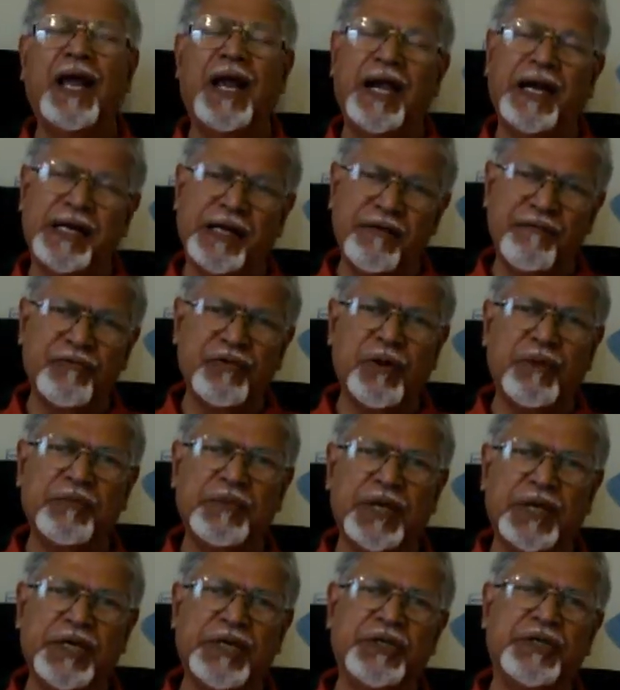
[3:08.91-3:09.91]
had come from
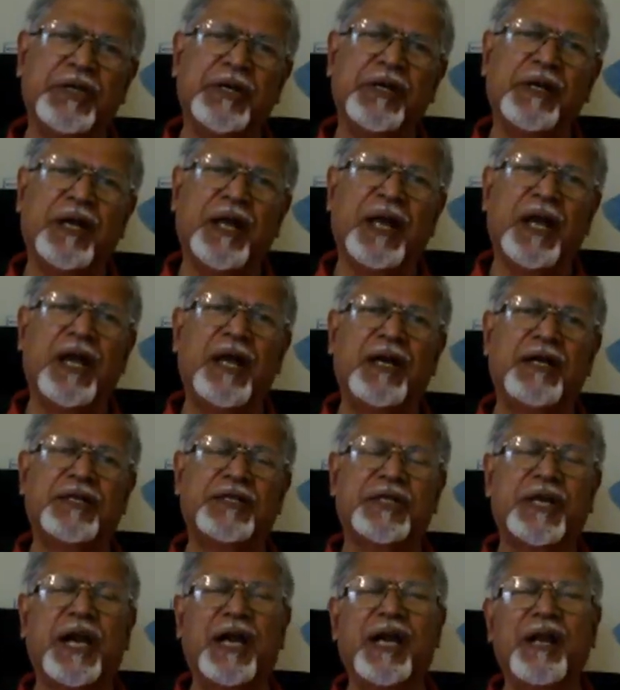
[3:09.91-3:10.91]
the kitchen and
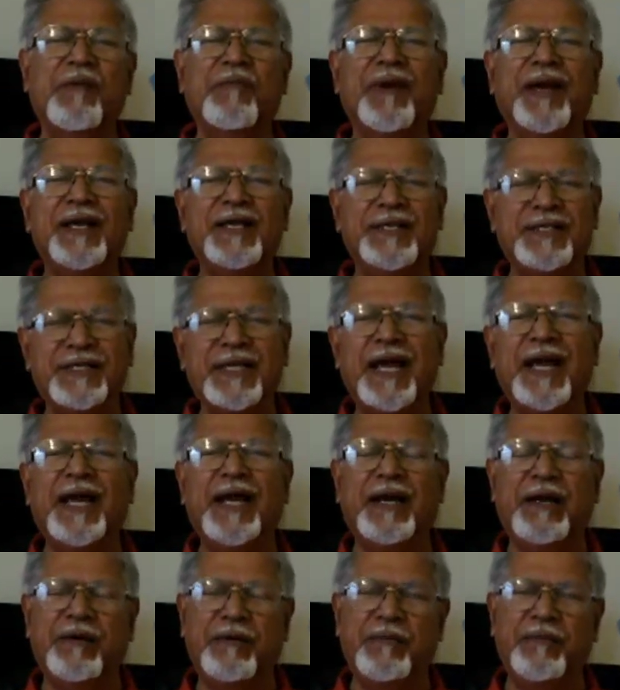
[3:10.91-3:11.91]
standing by his side.